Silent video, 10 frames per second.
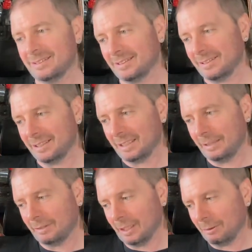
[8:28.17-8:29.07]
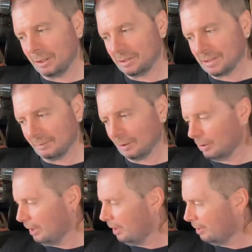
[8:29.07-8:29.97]
So you'd never know he used to have long
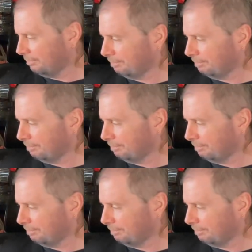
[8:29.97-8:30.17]
hair.